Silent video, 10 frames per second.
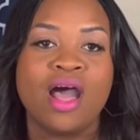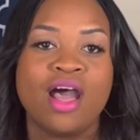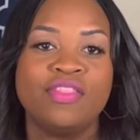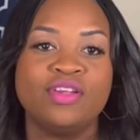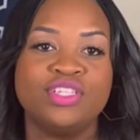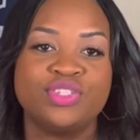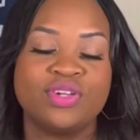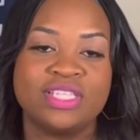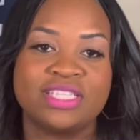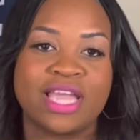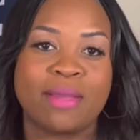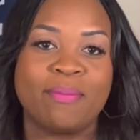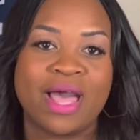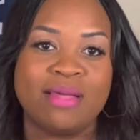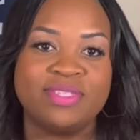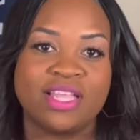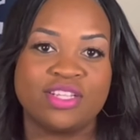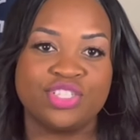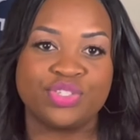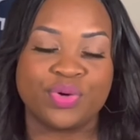Other insurances like bobtail
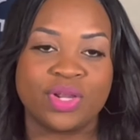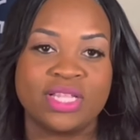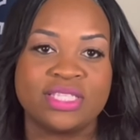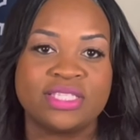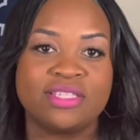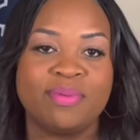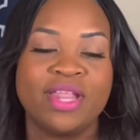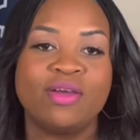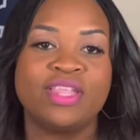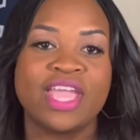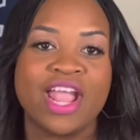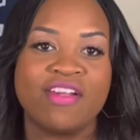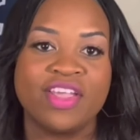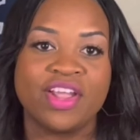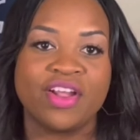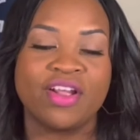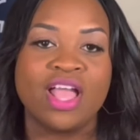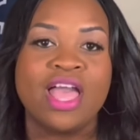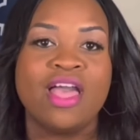insurance, depending on the carrier,